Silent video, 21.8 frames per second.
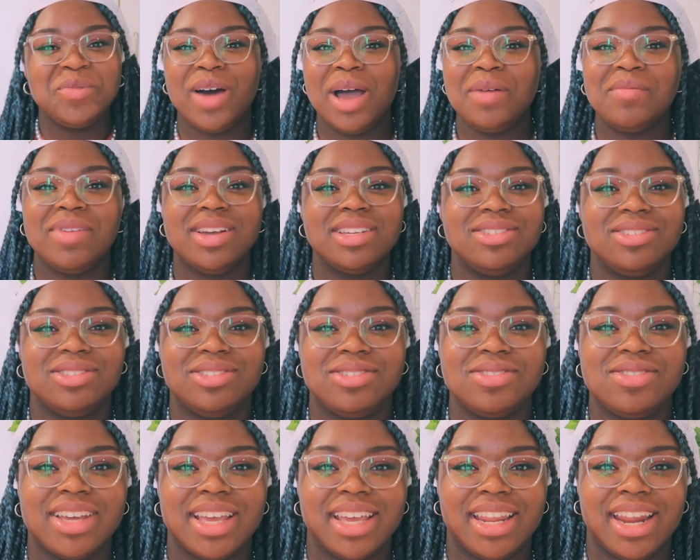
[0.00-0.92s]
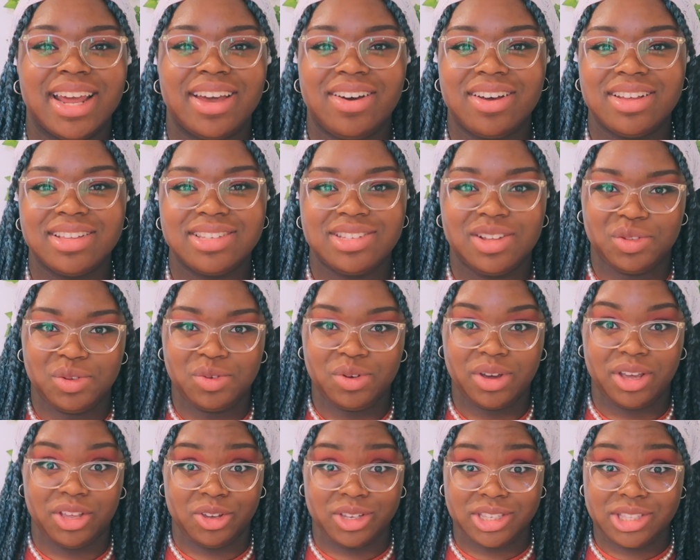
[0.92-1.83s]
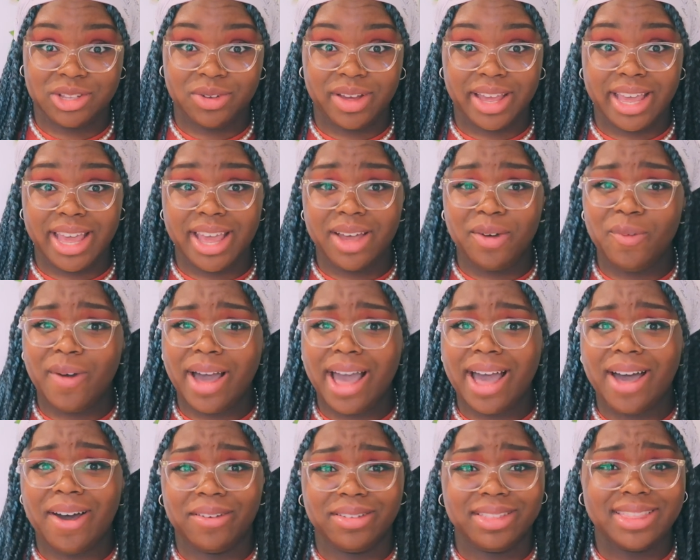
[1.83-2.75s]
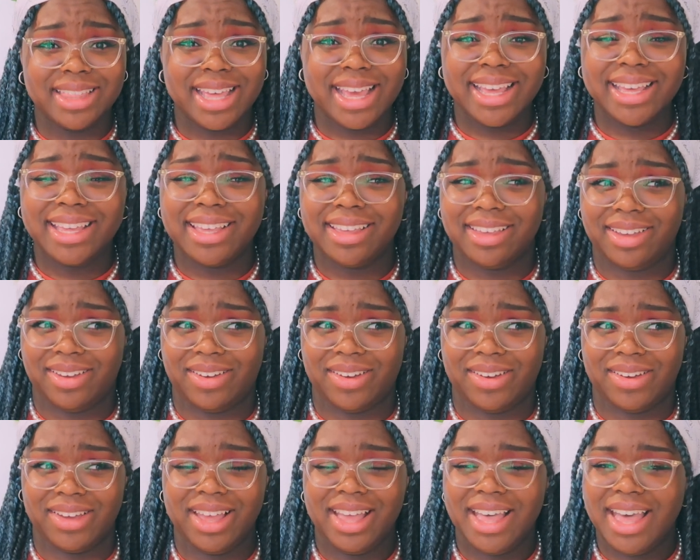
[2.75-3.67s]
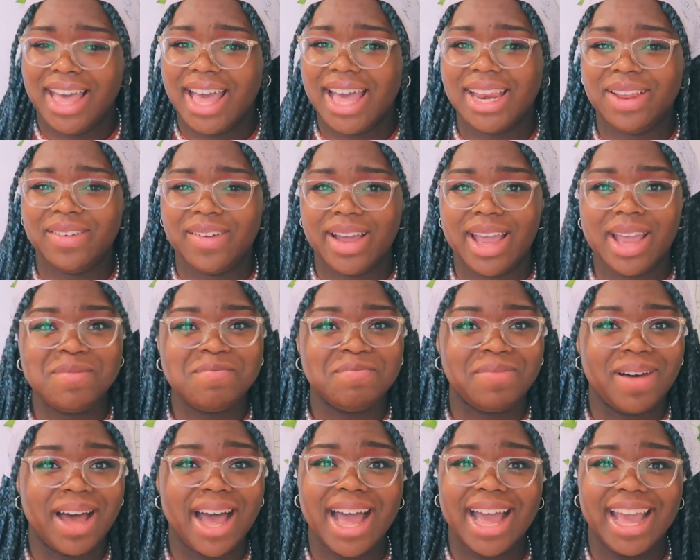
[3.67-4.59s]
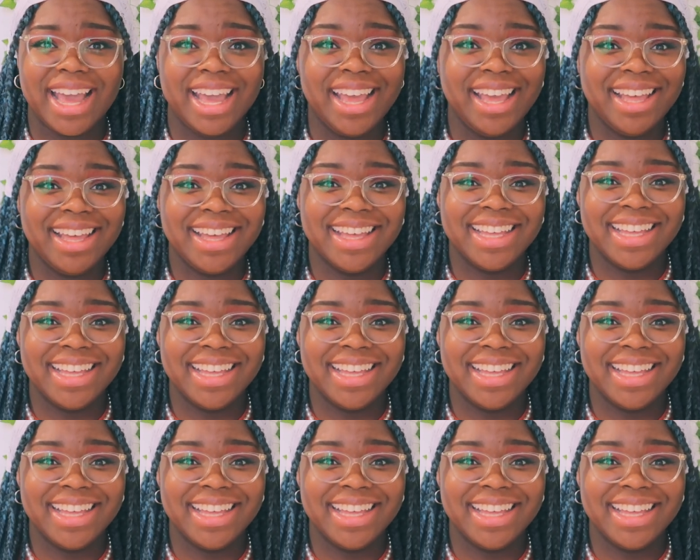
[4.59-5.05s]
Why am I still talking? I can't stop talking. You're still here? Wow, thank you. Anyway, bye.